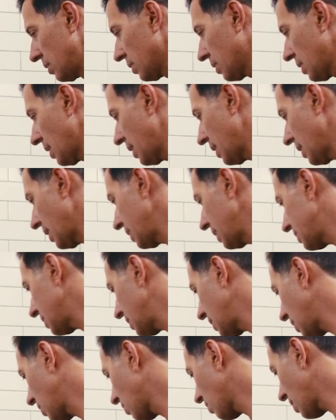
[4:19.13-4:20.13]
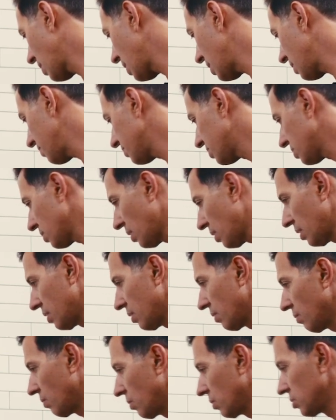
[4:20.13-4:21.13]
Okay, 18 grams, I
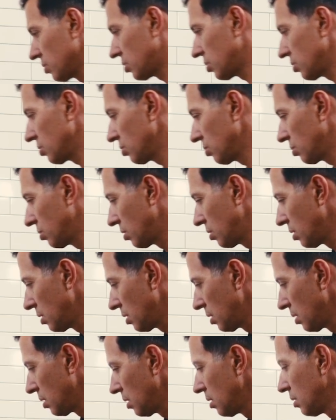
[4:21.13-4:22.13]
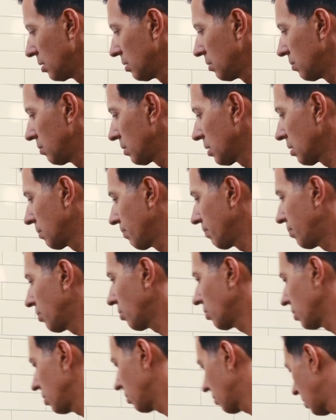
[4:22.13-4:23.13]
don't want you.
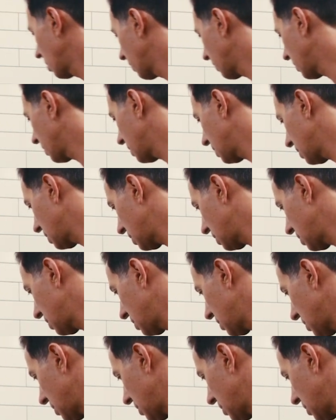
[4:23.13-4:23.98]
Pour you over there.